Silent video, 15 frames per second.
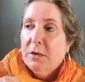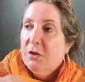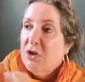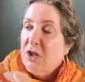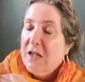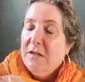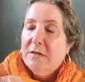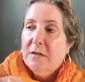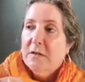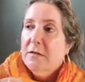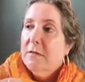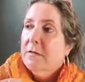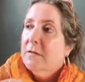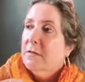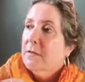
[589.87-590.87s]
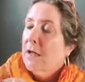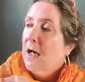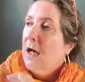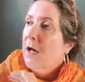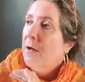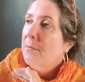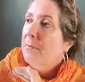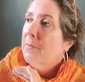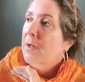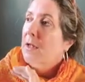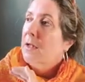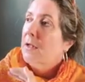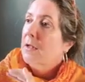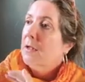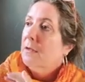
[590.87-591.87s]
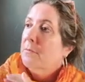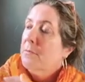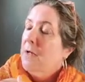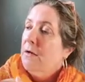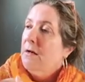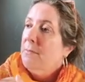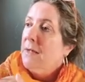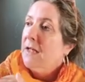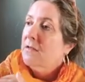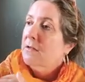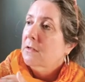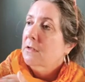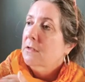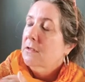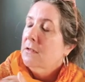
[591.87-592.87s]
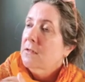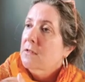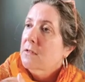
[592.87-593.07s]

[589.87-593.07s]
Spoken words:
Jesus, Mary Magdalene.